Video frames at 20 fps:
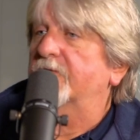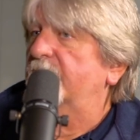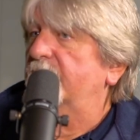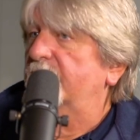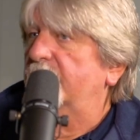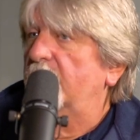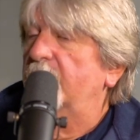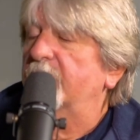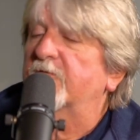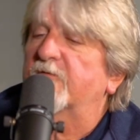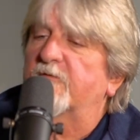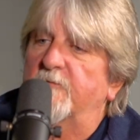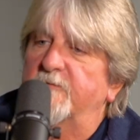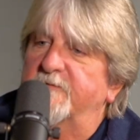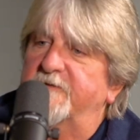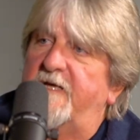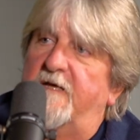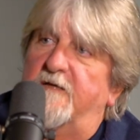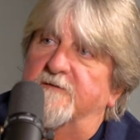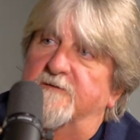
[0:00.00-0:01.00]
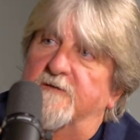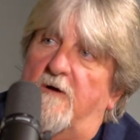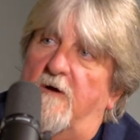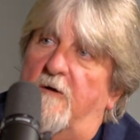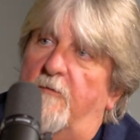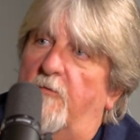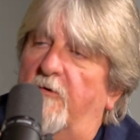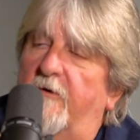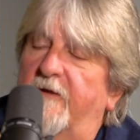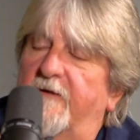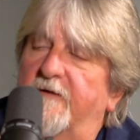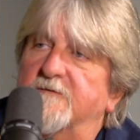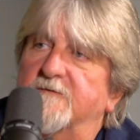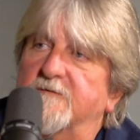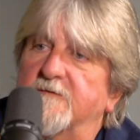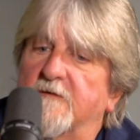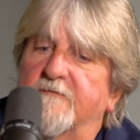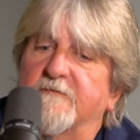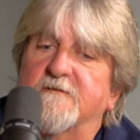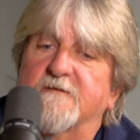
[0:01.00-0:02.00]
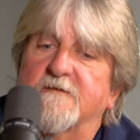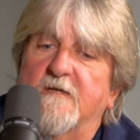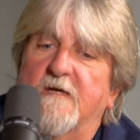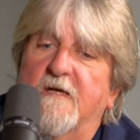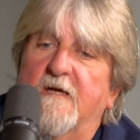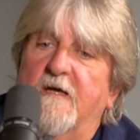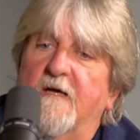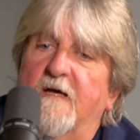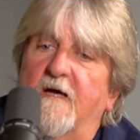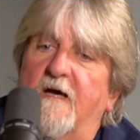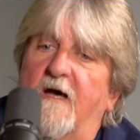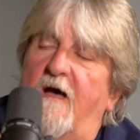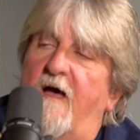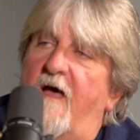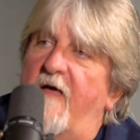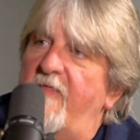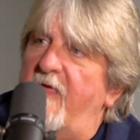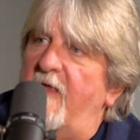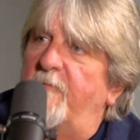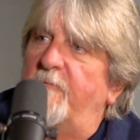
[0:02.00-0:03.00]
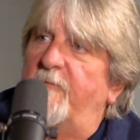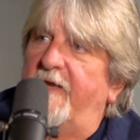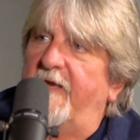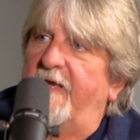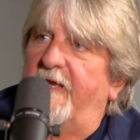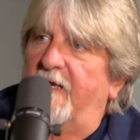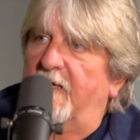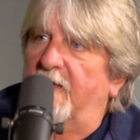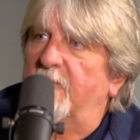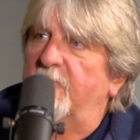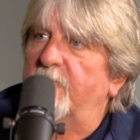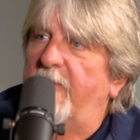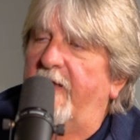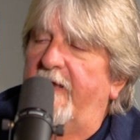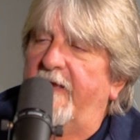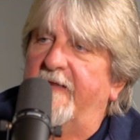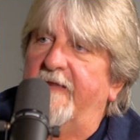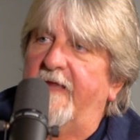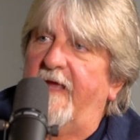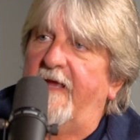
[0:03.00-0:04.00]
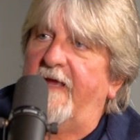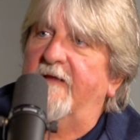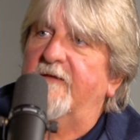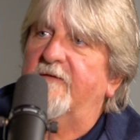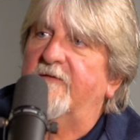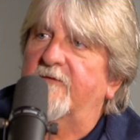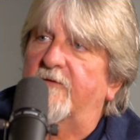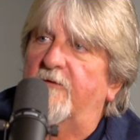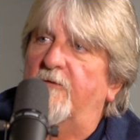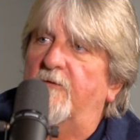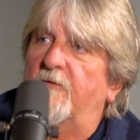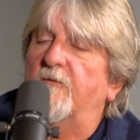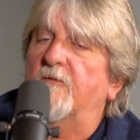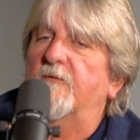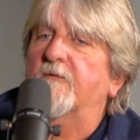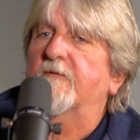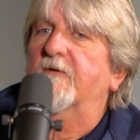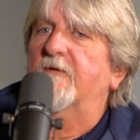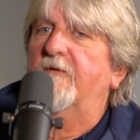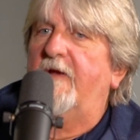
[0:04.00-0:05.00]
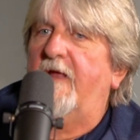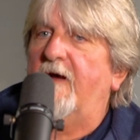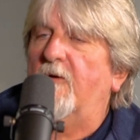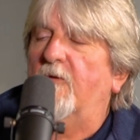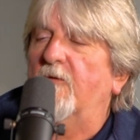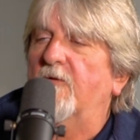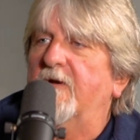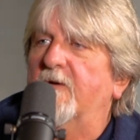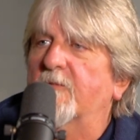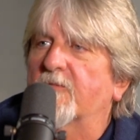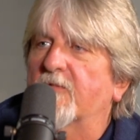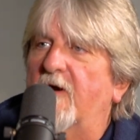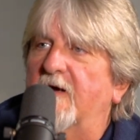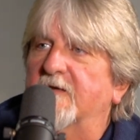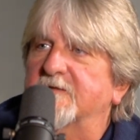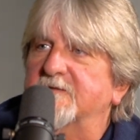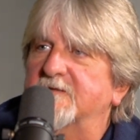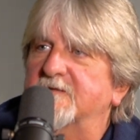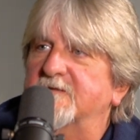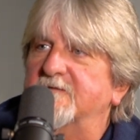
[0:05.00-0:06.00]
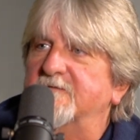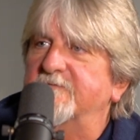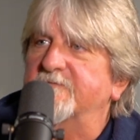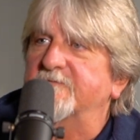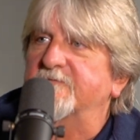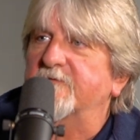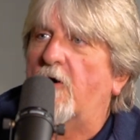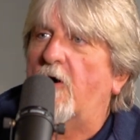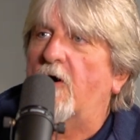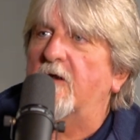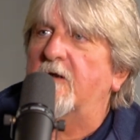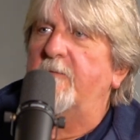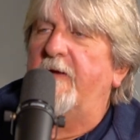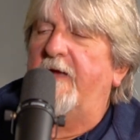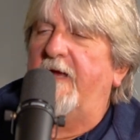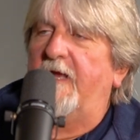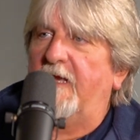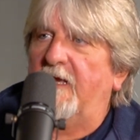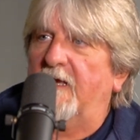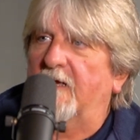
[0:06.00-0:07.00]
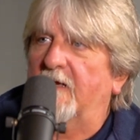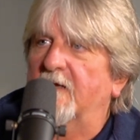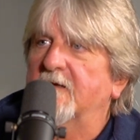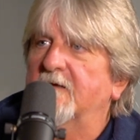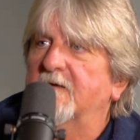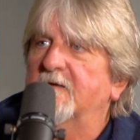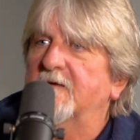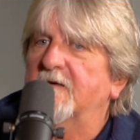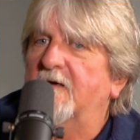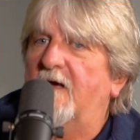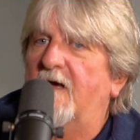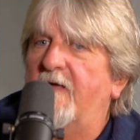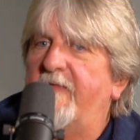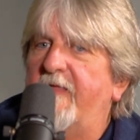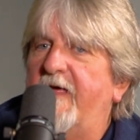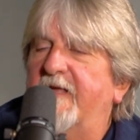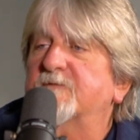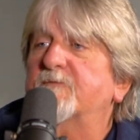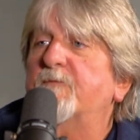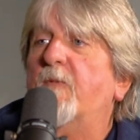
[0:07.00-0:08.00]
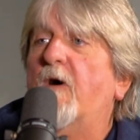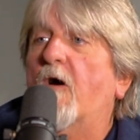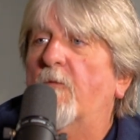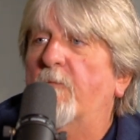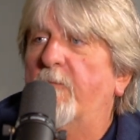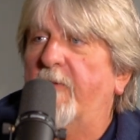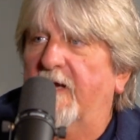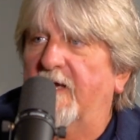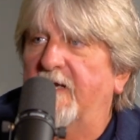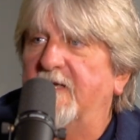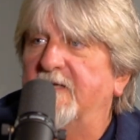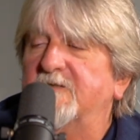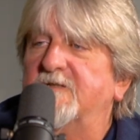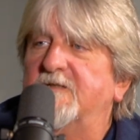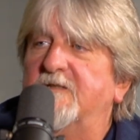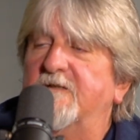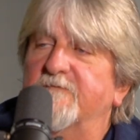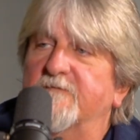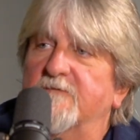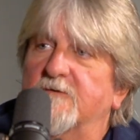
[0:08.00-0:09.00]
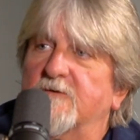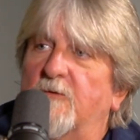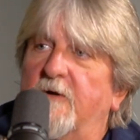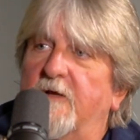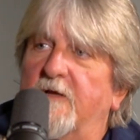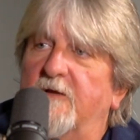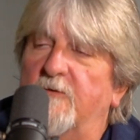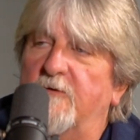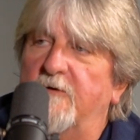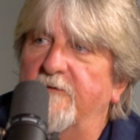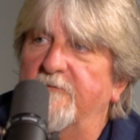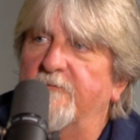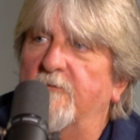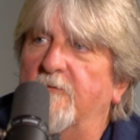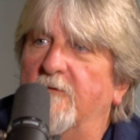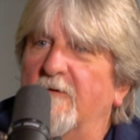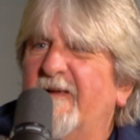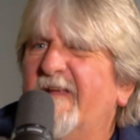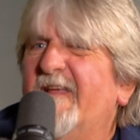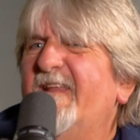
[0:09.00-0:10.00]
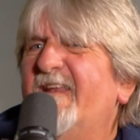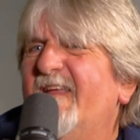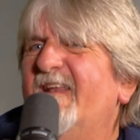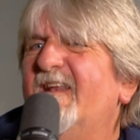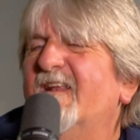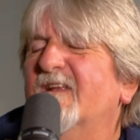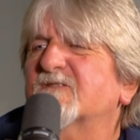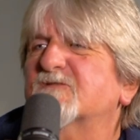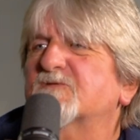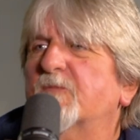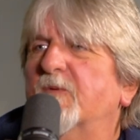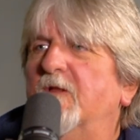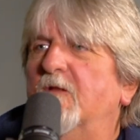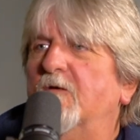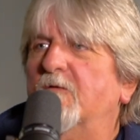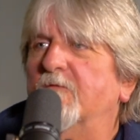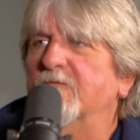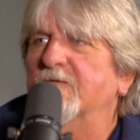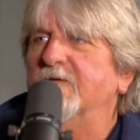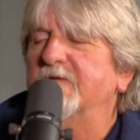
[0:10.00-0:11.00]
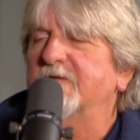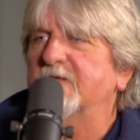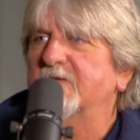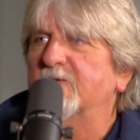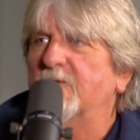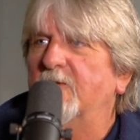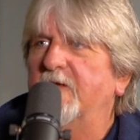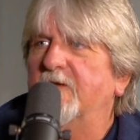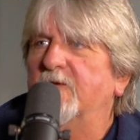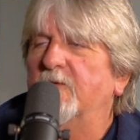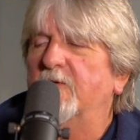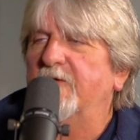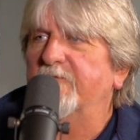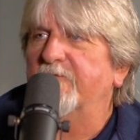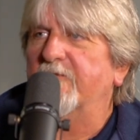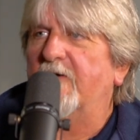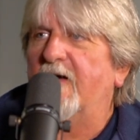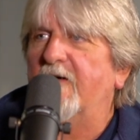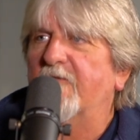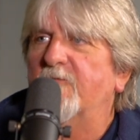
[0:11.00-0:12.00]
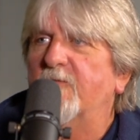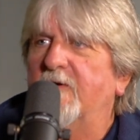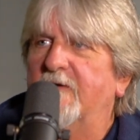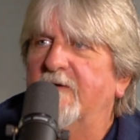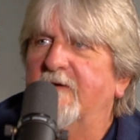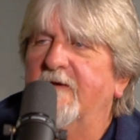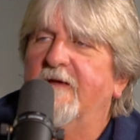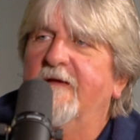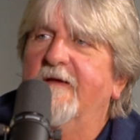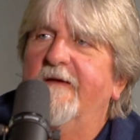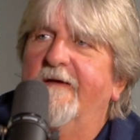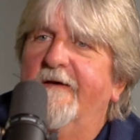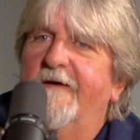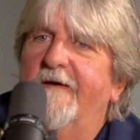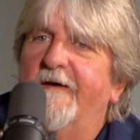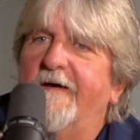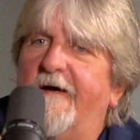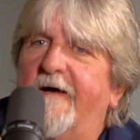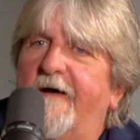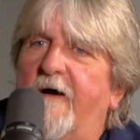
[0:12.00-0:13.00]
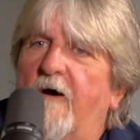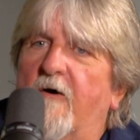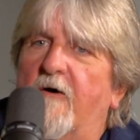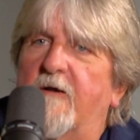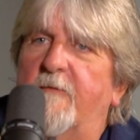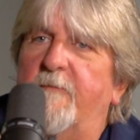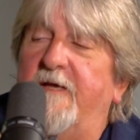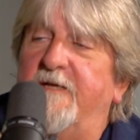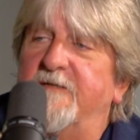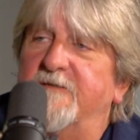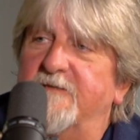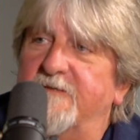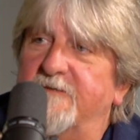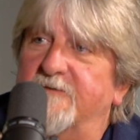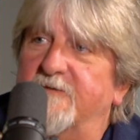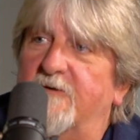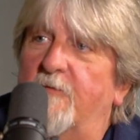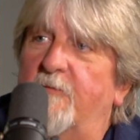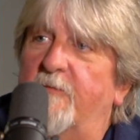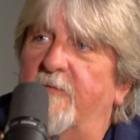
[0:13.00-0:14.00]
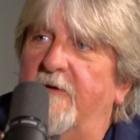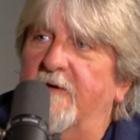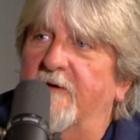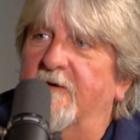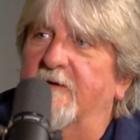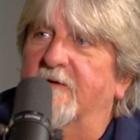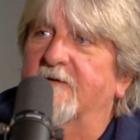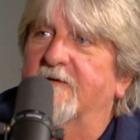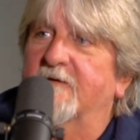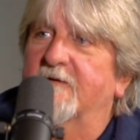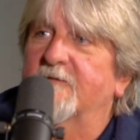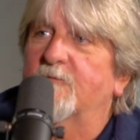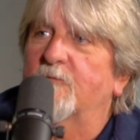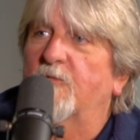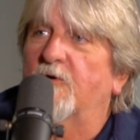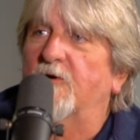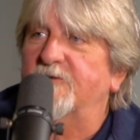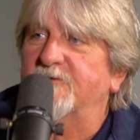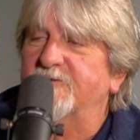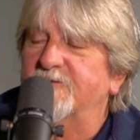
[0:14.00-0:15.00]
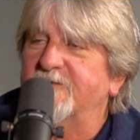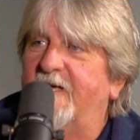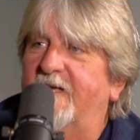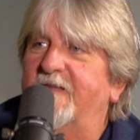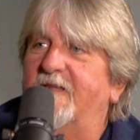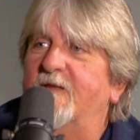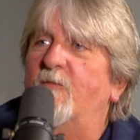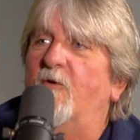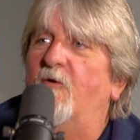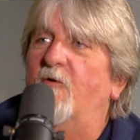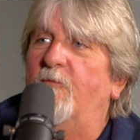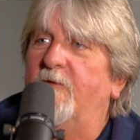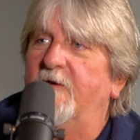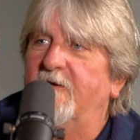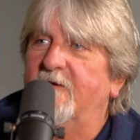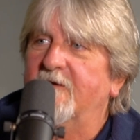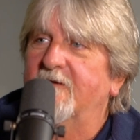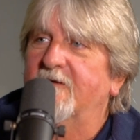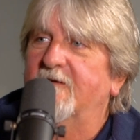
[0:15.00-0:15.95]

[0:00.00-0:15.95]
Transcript: service, from sales to onboarding to service, and then being maintained. So now we're in a process of automating. That's our big initiative for 2024, and it'll spill over into 2025, but automation is our big push at the moment.